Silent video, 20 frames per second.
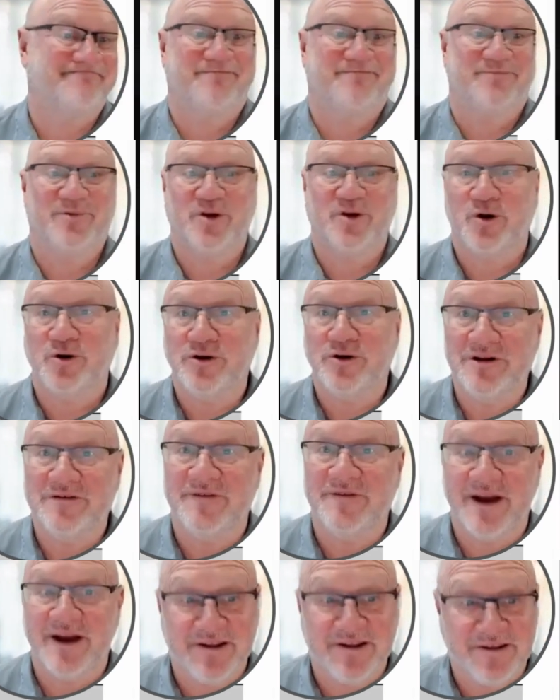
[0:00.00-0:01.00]

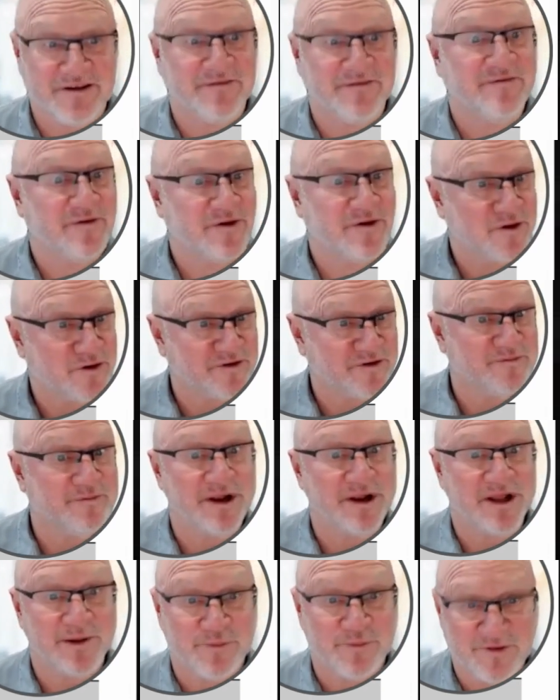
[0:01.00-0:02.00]
Non-invasive
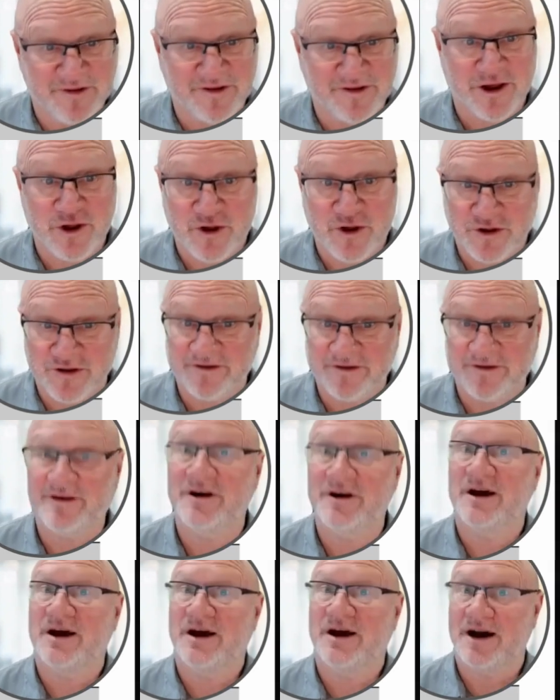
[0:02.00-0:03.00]
cosmetic procedures
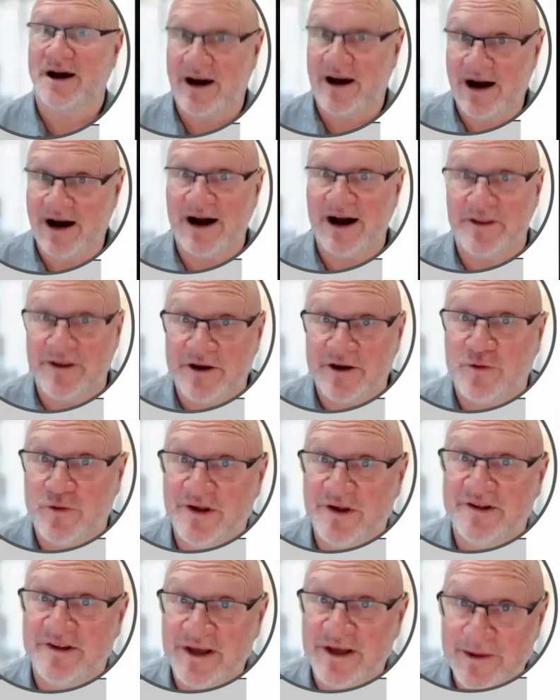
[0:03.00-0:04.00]
are
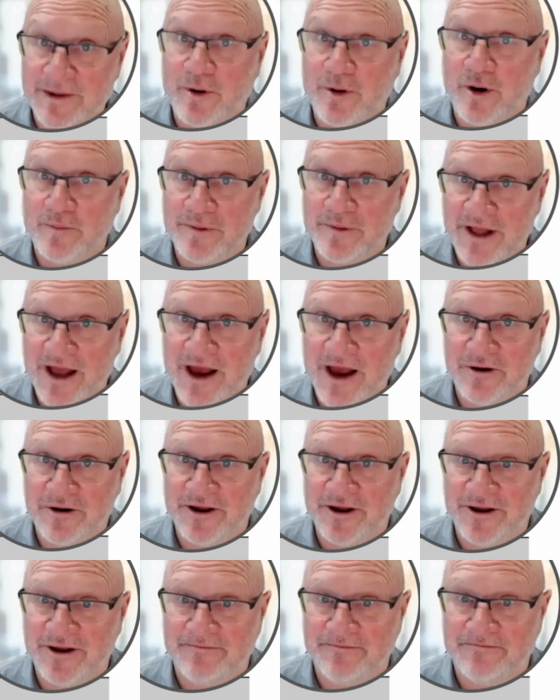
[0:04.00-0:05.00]
decreasing in popularity.